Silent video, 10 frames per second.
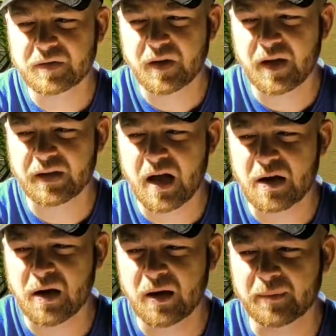I got
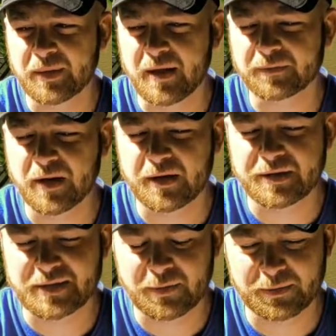it on a Black Friday
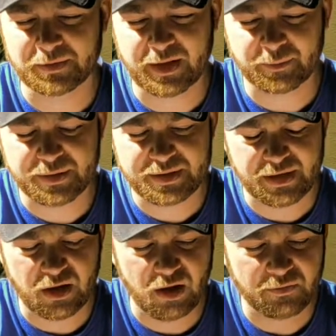sale with a
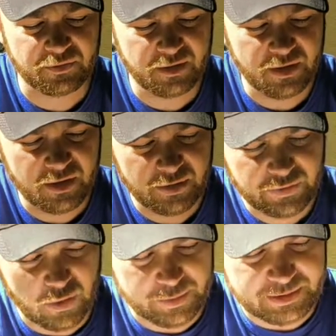10% off.
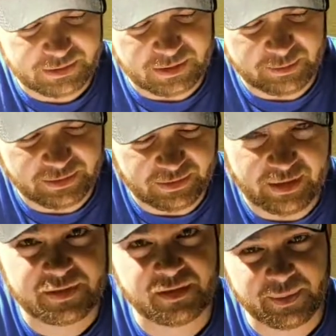So it was a little bit
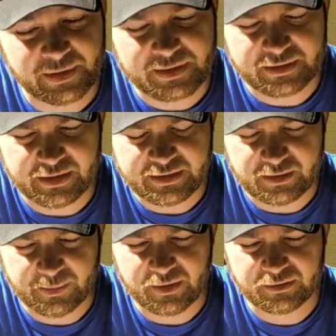less. Shipping is not
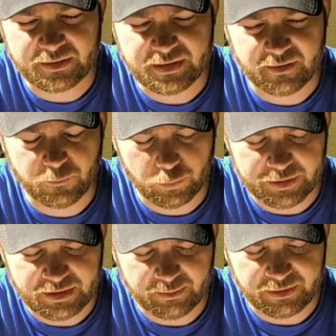cheap either. It's like
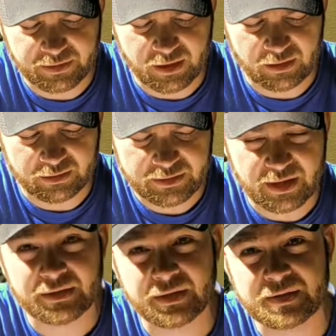$40-something.
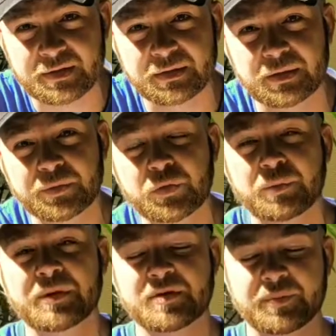I think it's a little too
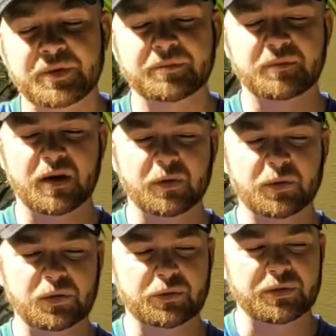much, but I
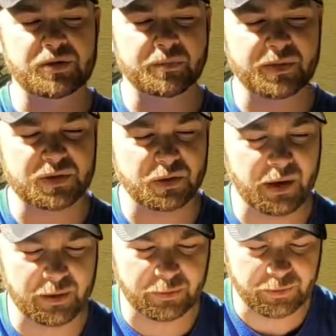don't do the shipping, so
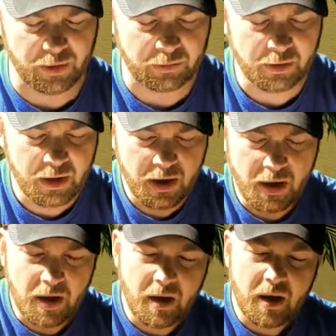I don't know.
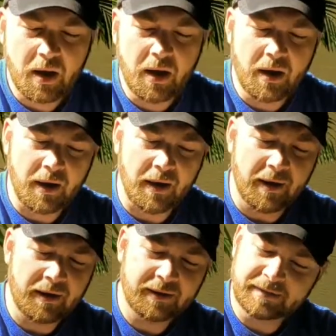
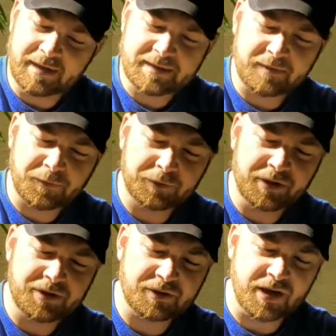That's it for the
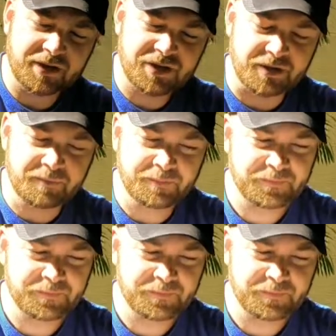introduction.